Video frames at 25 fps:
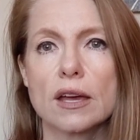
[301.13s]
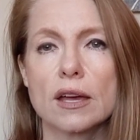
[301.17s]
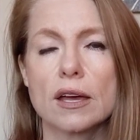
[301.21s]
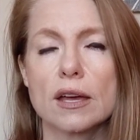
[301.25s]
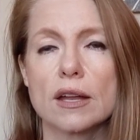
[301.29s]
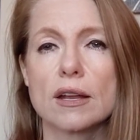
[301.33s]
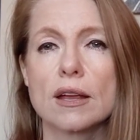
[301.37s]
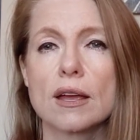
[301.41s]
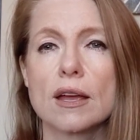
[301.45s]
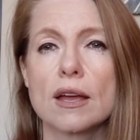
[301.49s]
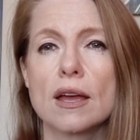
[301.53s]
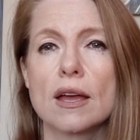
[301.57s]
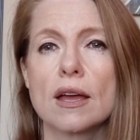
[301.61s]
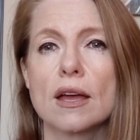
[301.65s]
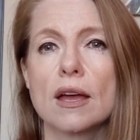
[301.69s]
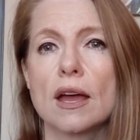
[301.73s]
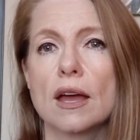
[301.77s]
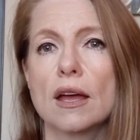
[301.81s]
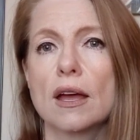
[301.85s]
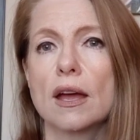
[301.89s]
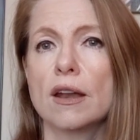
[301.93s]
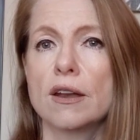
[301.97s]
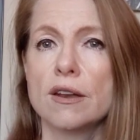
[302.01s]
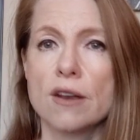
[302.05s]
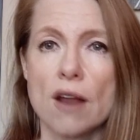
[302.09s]
could
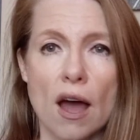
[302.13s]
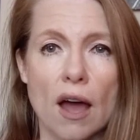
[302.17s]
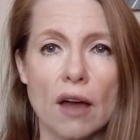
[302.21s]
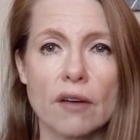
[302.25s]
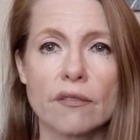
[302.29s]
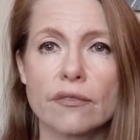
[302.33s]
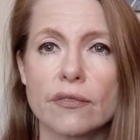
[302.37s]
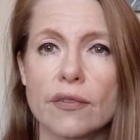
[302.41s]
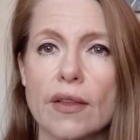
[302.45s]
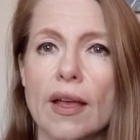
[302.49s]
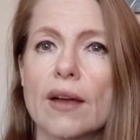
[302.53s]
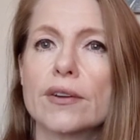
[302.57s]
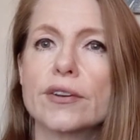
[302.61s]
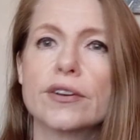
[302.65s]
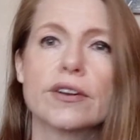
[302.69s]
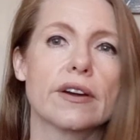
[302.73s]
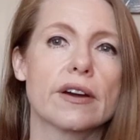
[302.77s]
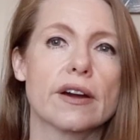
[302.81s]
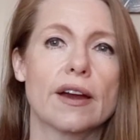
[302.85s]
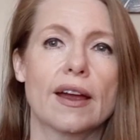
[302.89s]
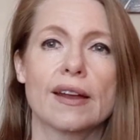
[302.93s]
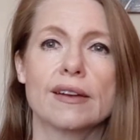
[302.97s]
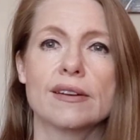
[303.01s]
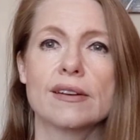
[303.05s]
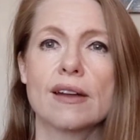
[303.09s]
not
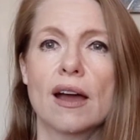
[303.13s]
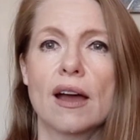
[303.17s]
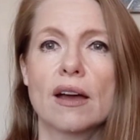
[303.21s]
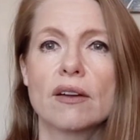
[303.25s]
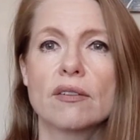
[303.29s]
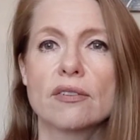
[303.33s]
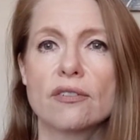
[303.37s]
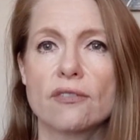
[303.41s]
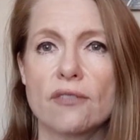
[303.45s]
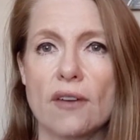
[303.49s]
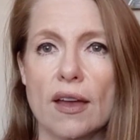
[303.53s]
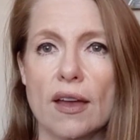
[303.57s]
flounder and not